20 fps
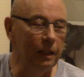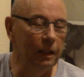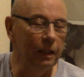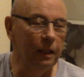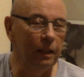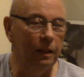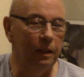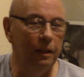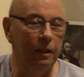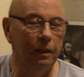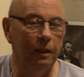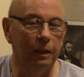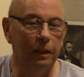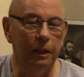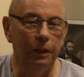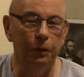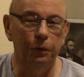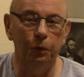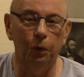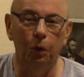the
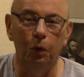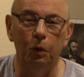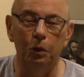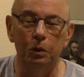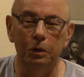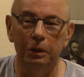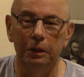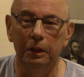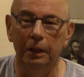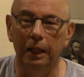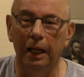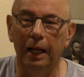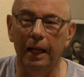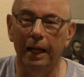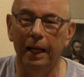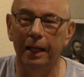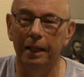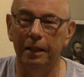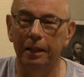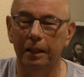controls, and I
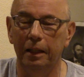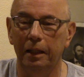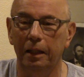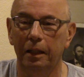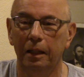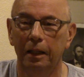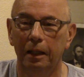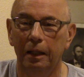had the